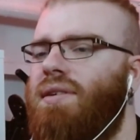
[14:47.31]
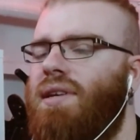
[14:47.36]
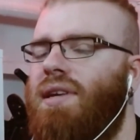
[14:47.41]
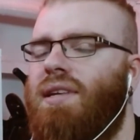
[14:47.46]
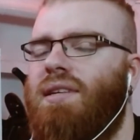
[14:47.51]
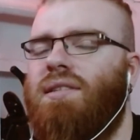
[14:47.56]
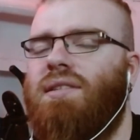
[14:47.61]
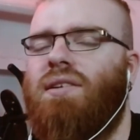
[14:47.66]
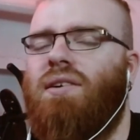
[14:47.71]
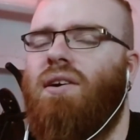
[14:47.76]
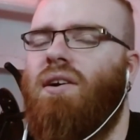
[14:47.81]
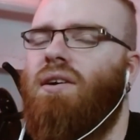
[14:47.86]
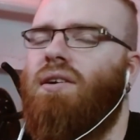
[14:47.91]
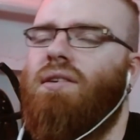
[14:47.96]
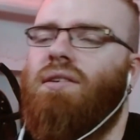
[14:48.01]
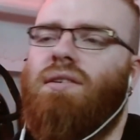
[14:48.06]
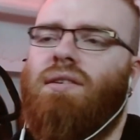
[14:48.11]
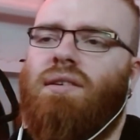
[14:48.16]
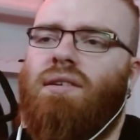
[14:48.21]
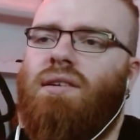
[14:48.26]
He's
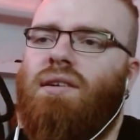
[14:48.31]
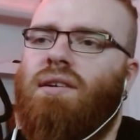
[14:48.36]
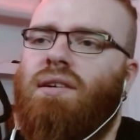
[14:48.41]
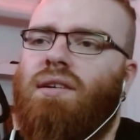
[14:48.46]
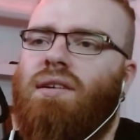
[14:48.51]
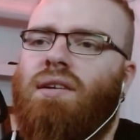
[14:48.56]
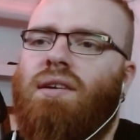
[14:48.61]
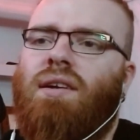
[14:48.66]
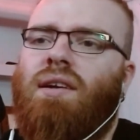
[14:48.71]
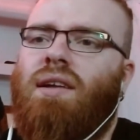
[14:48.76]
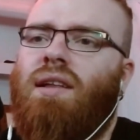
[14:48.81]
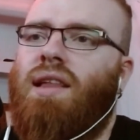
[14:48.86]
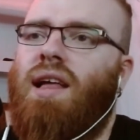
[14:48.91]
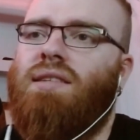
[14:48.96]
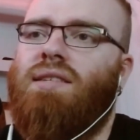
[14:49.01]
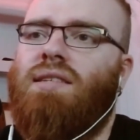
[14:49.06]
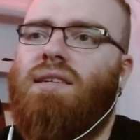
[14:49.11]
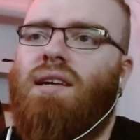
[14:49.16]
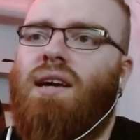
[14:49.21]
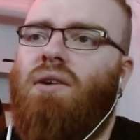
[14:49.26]
gone.
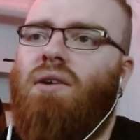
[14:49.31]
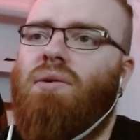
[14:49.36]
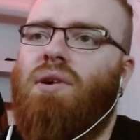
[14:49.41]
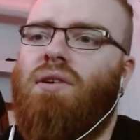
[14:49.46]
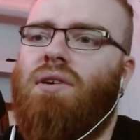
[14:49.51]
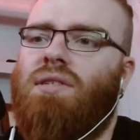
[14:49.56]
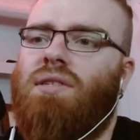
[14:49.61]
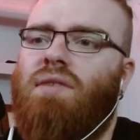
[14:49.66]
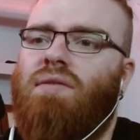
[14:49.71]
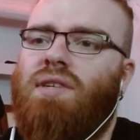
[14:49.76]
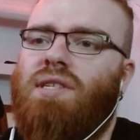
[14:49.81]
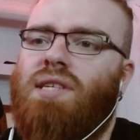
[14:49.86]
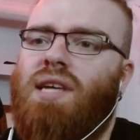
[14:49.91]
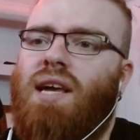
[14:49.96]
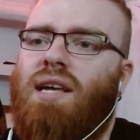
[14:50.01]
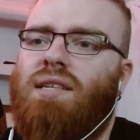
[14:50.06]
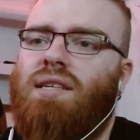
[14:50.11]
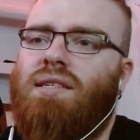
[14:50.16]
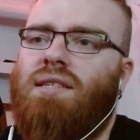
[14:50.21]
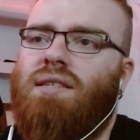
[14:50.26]
Let's see how we're gonna save
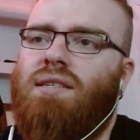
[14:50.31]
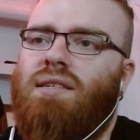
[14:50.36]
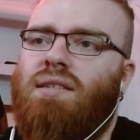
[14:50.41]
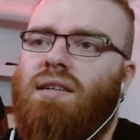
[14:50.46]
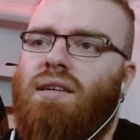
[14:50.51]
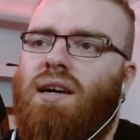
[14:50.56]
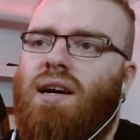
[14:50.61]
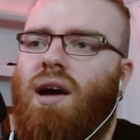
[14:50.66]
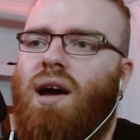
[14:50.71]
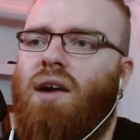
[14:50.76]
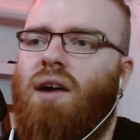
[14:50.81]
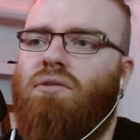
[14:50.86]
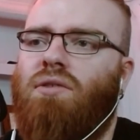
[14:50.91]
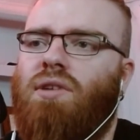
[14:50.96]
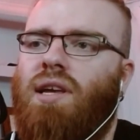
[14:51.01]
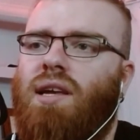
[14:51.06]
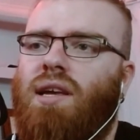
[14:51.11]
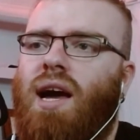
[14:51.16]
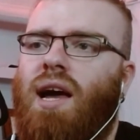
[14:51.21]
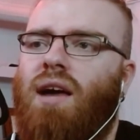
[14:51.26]
his ass. I
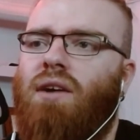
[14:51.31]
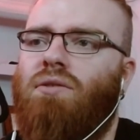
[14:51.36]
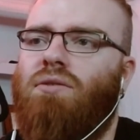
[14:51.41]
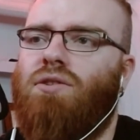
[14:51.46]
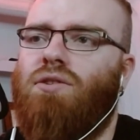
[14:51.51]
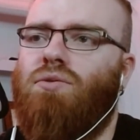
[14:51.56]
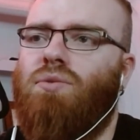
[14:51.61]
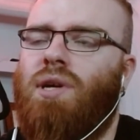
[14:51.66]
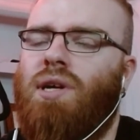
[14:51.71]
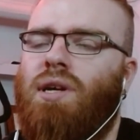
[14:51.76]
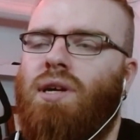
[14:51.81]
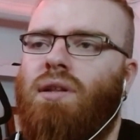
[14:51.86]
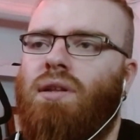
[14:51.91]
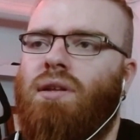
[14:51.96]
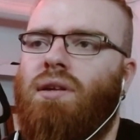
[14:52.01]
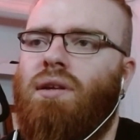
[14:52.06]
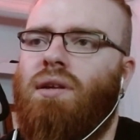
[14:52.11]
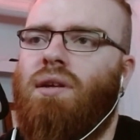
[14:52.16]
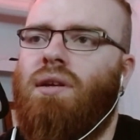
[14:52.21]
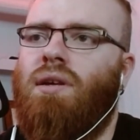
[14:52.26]
don't think Gaius
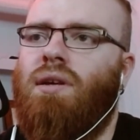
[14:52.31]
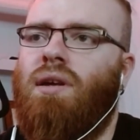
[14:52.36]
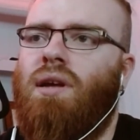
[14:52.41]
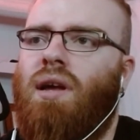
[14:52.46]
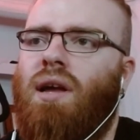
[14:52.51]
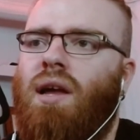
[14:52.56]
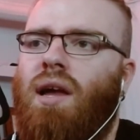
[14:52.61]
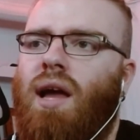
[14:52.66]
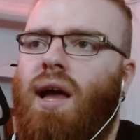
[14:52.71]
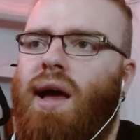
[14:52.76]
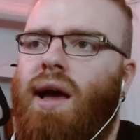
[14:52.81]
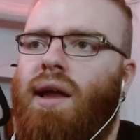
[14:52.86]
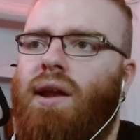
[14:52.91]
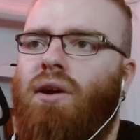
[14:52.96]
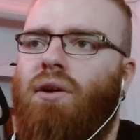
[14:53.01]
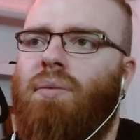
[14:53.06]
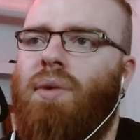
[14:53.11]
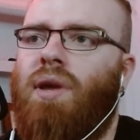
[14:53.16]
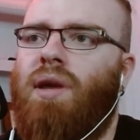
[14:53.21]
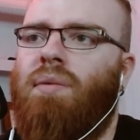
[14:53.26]
will, I
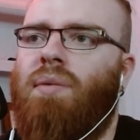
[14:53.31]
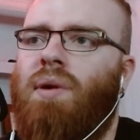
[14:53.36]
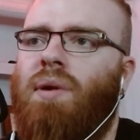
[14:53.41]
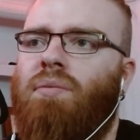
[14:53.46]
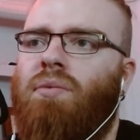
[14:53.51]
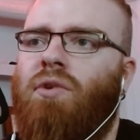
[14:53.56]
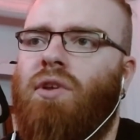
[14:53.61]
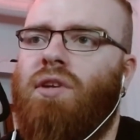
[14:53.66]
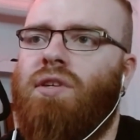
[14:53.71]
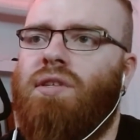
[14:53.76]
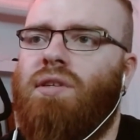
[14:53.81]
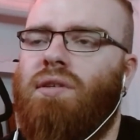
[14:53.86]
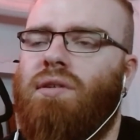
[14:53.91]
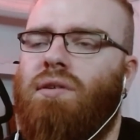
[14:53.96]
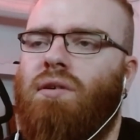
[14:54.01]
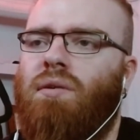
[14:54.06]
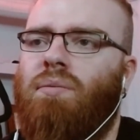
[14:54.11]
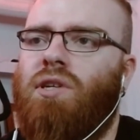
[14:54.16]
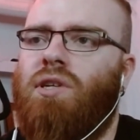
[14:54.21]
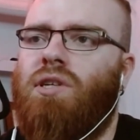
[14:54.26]
don't know, be, be imprisoned
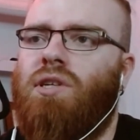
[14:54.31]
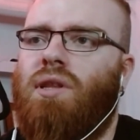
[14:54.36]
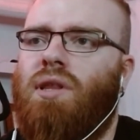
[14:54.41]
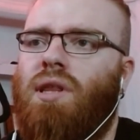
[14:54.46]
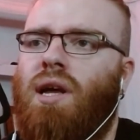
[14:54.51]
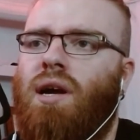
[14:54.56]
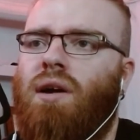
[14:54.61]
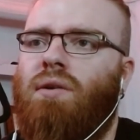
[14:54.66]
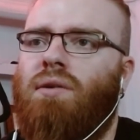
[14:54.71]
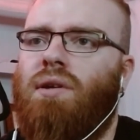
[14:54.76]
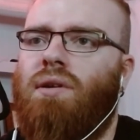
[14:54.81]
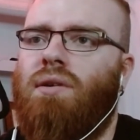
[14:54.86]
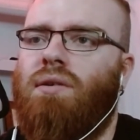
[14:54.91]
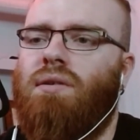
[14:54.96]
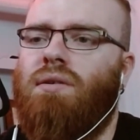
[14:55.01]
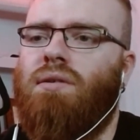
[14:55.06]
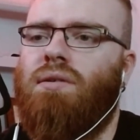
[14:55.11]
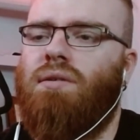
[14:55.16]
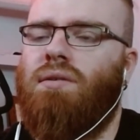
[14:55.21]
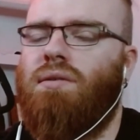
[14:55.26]
or be shut down, you know.